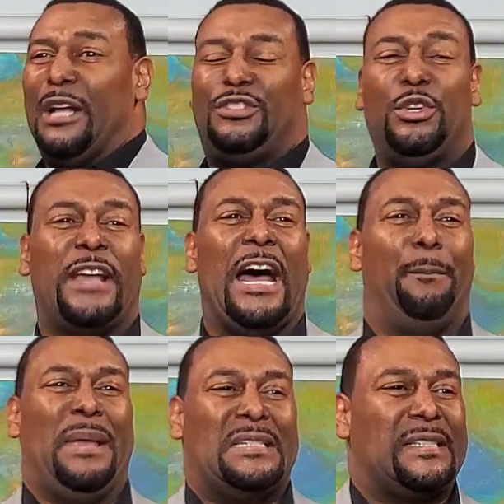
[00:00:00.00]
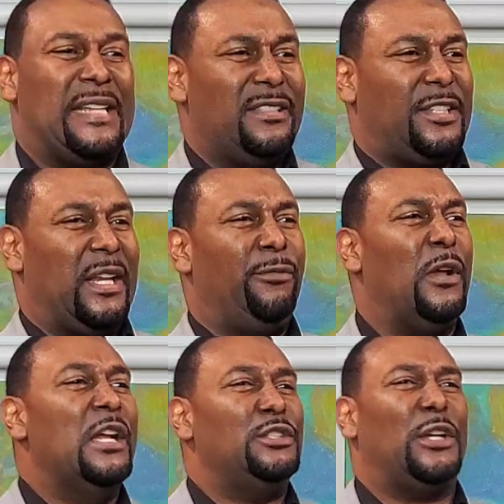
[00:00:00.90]
But you've got to be
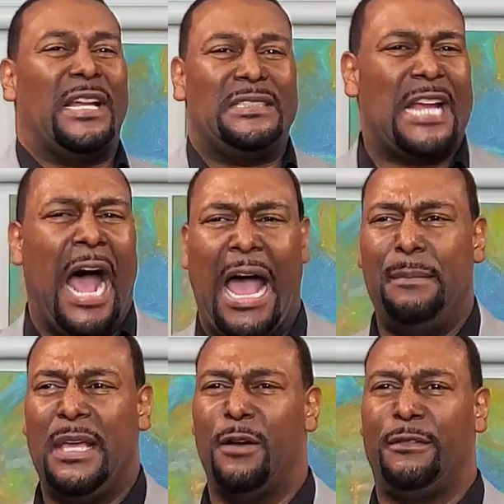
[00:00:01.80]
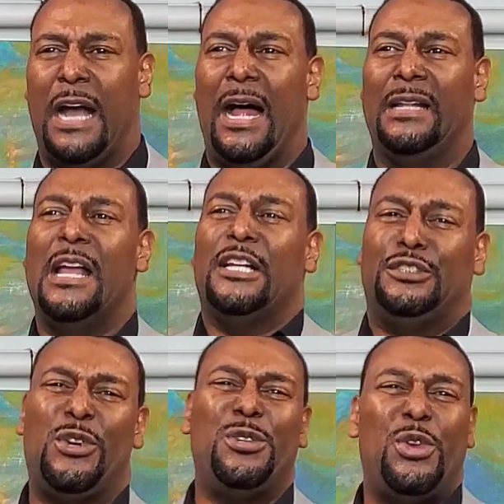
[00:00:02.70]
sensitive to the timing of God. Yeah.
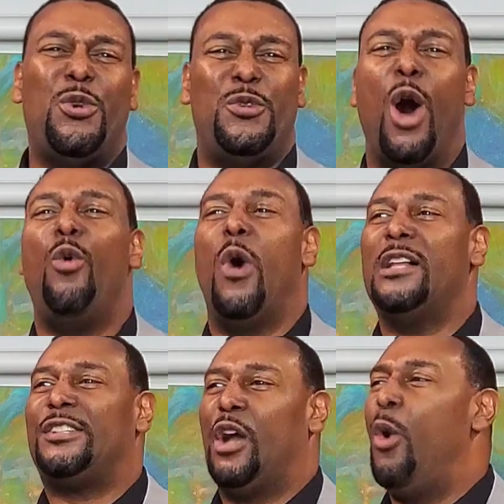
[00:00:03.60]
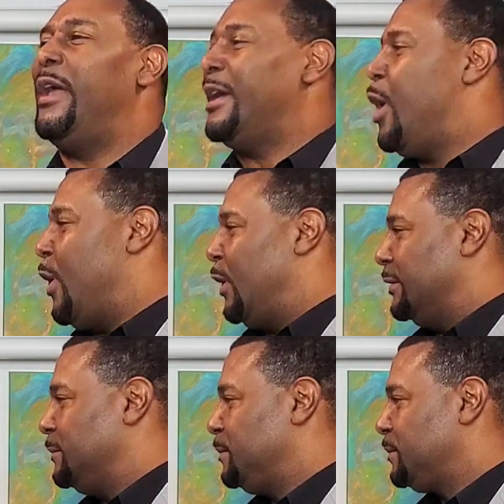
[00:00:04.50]
Do you know what's going on?
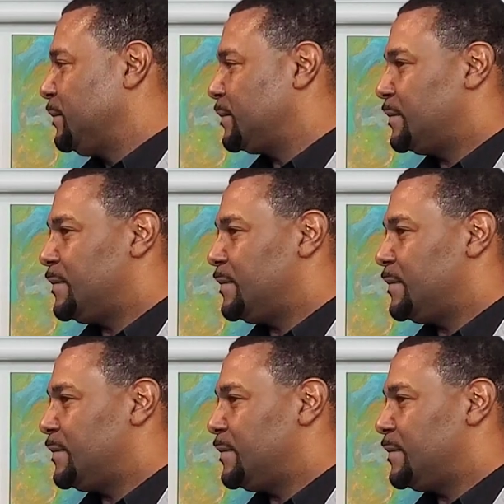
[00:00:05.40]
Yes.